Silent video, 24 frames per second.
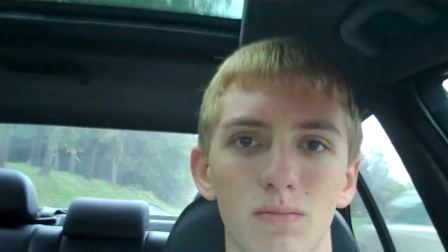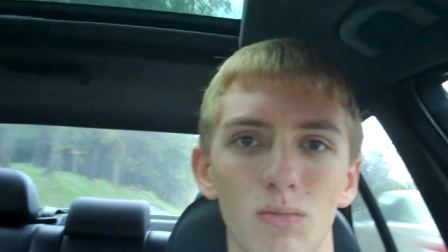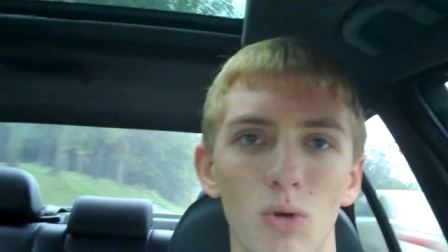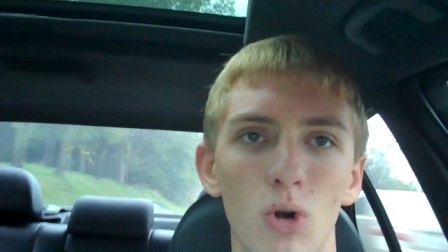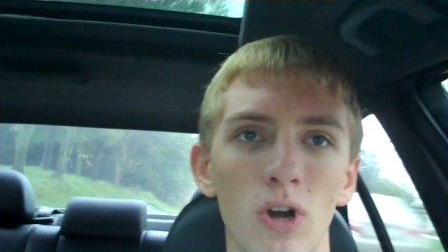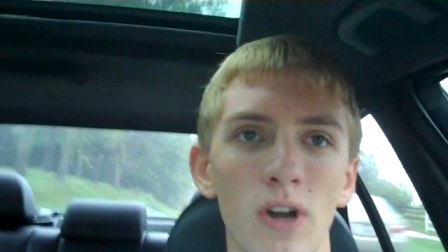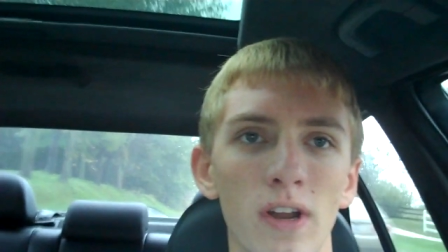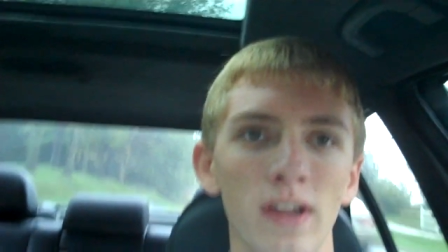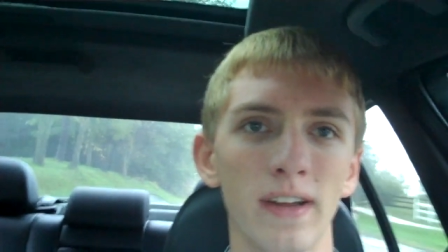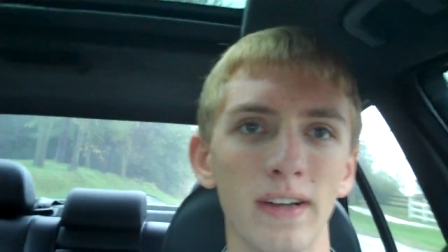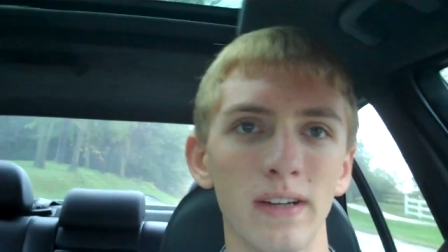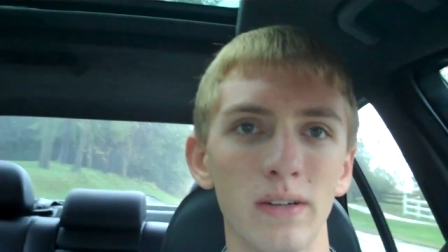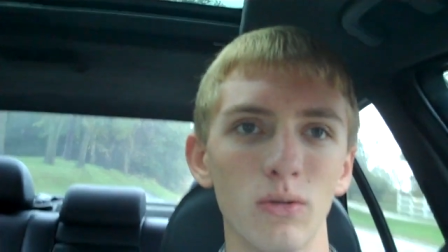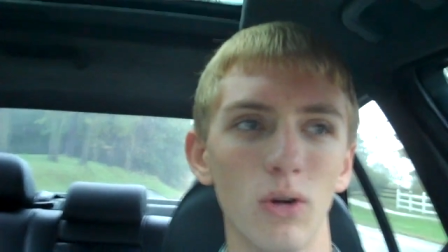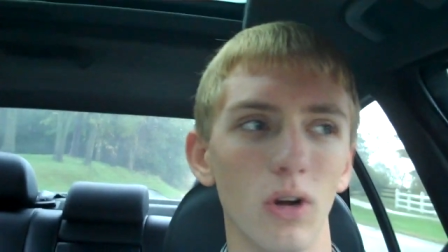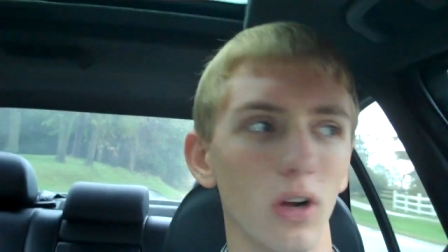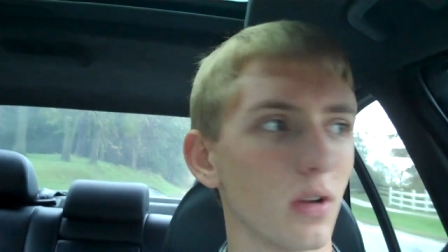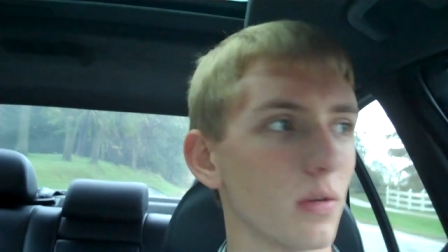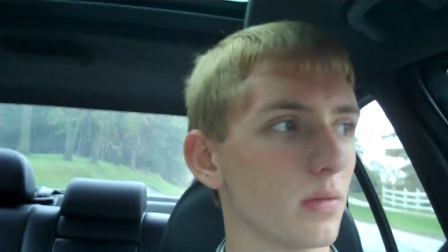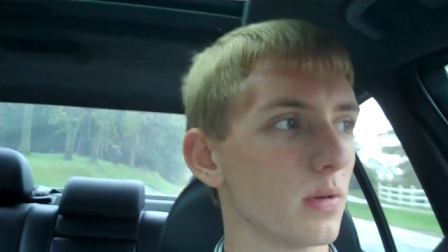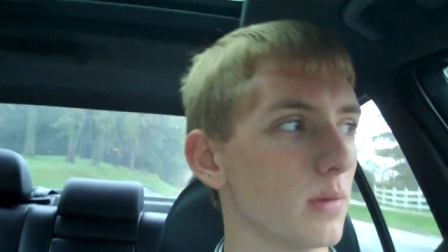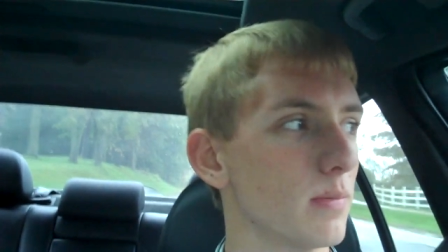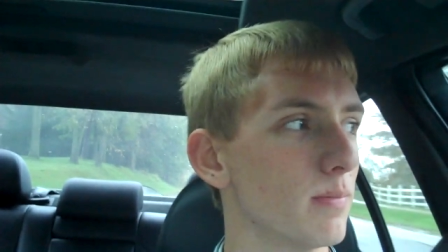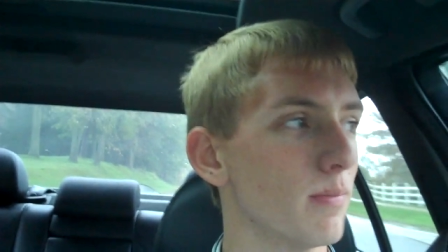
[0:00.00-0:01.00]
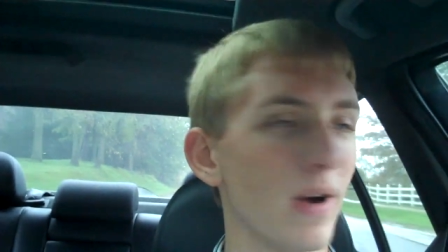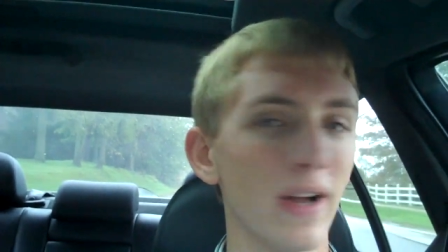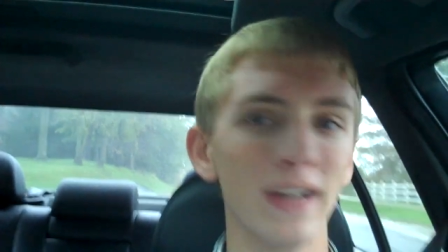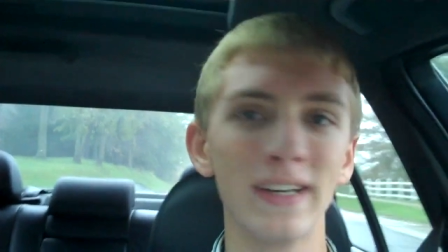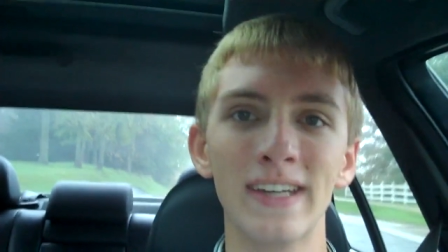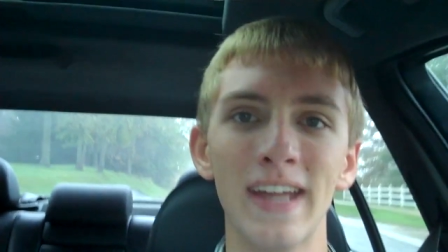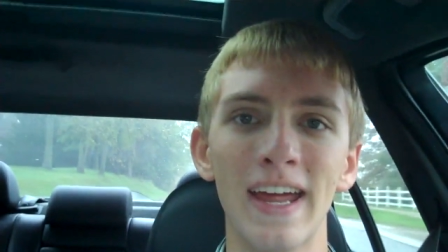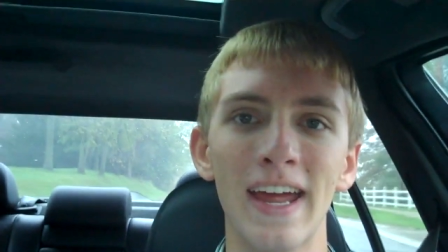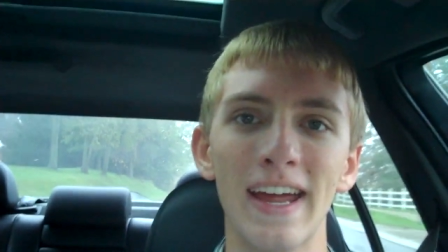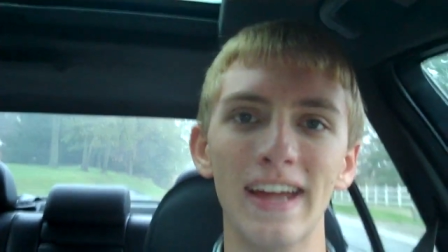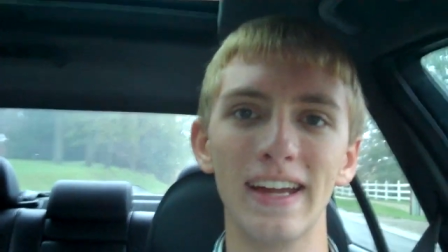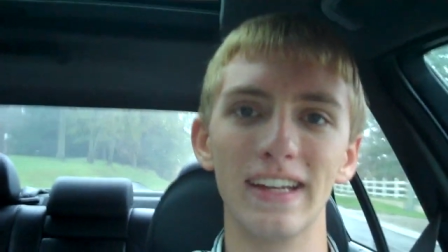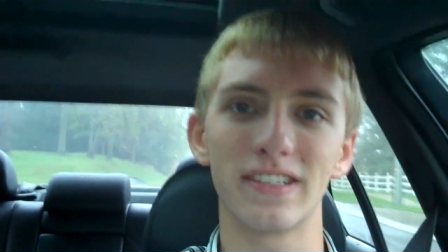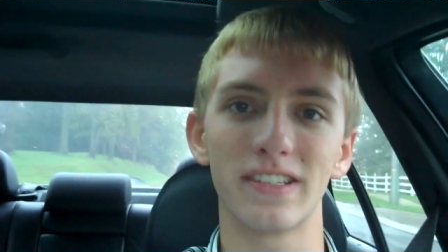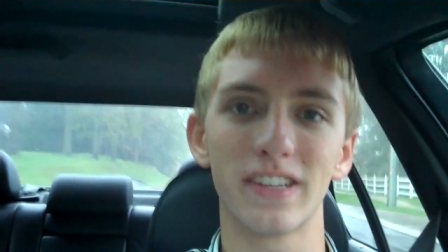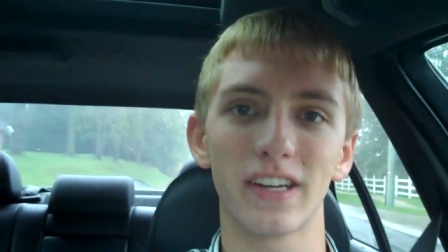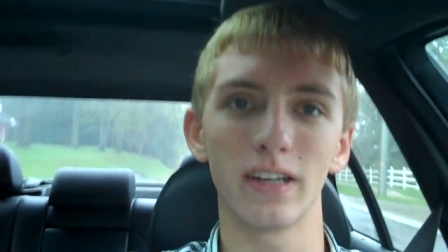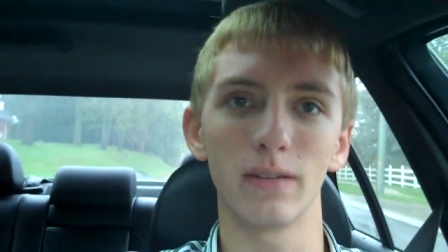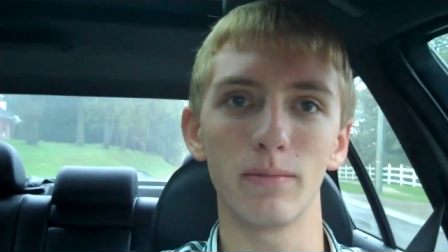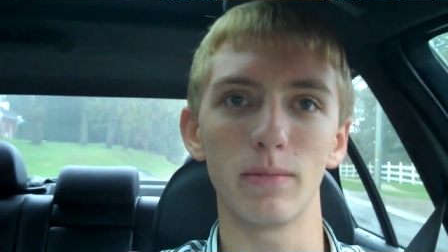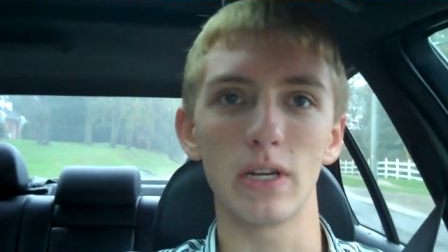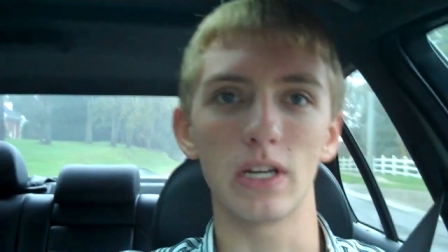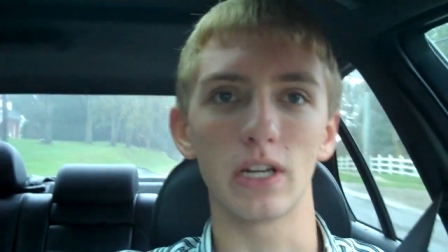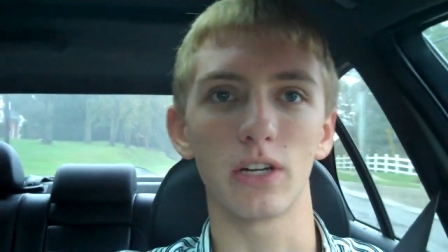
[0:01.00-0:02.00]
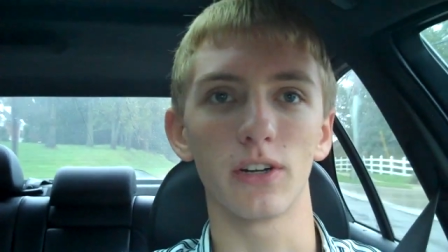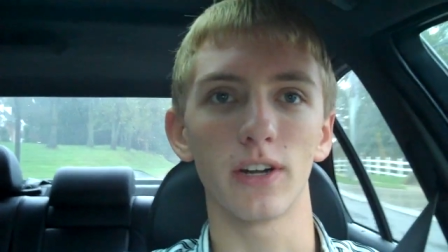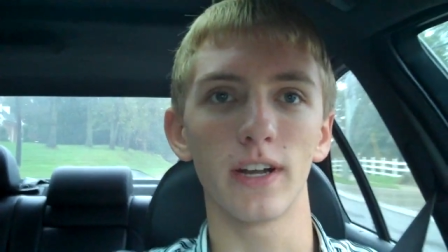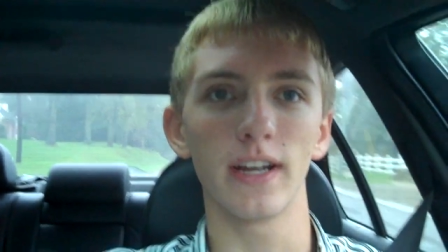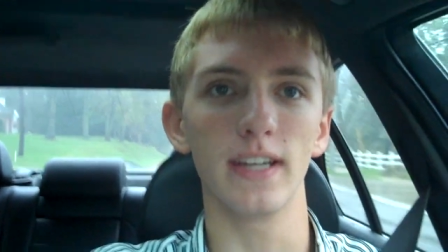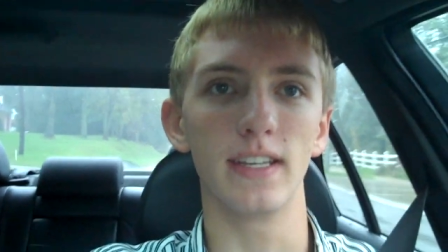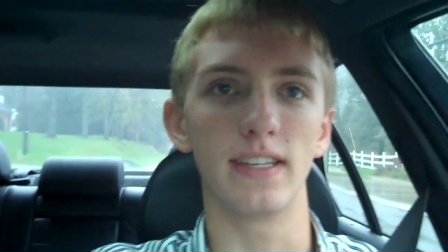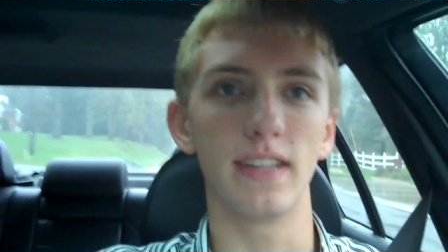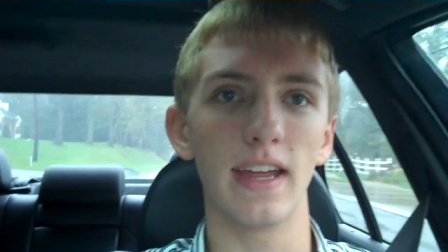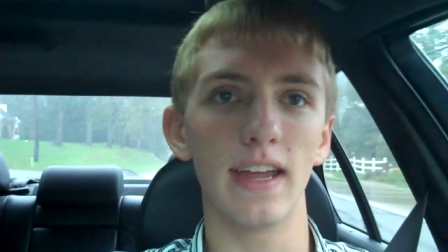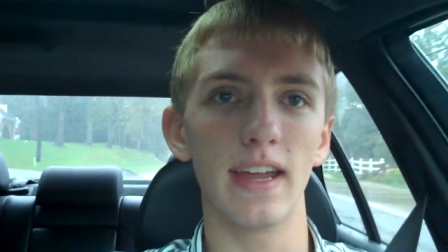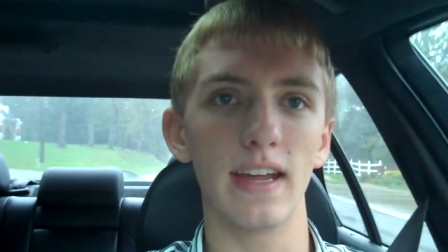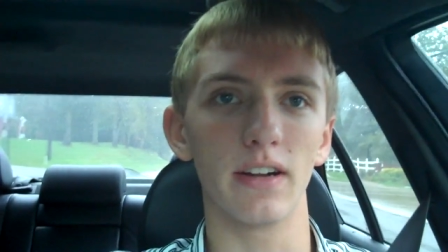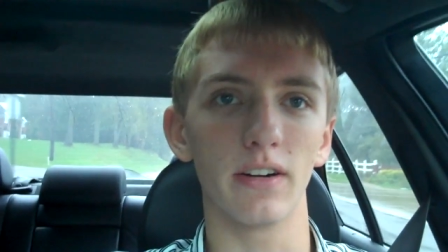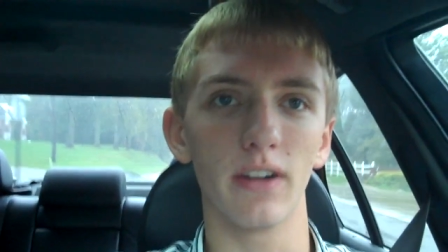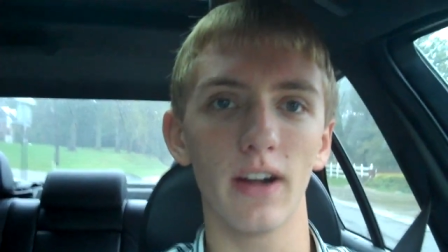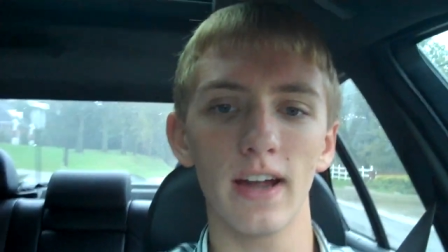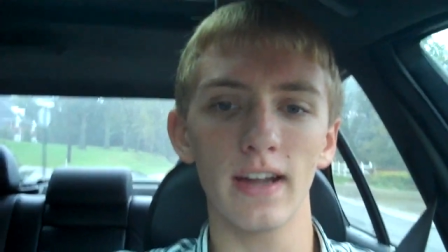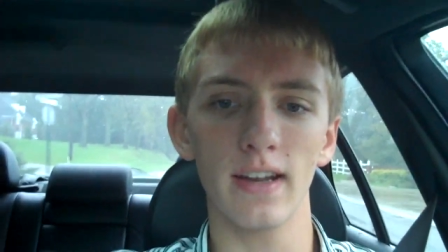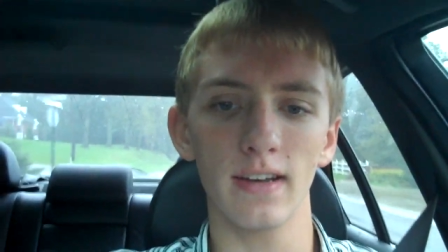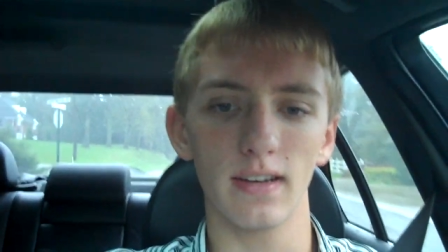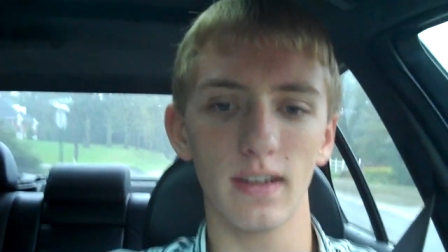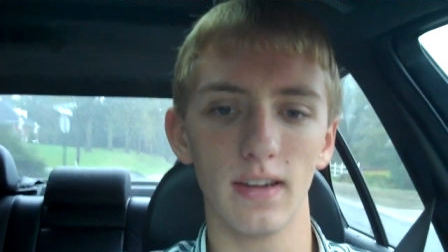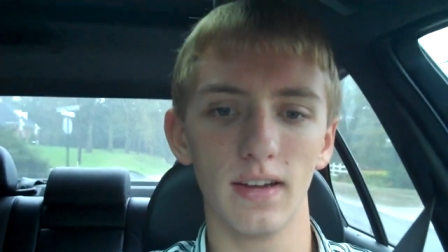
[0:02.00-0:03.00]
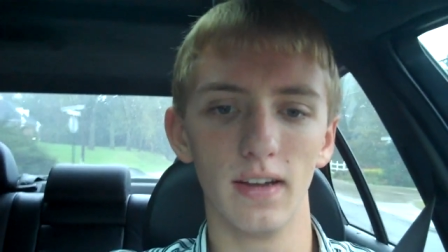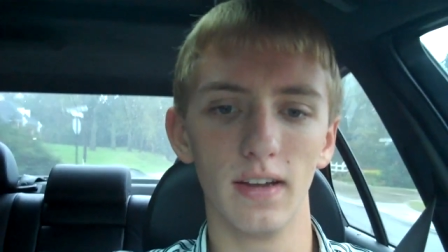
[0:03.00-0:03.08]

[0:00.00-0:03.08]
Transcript: Morning, welcome to Monday. It's gonna be a great day, right?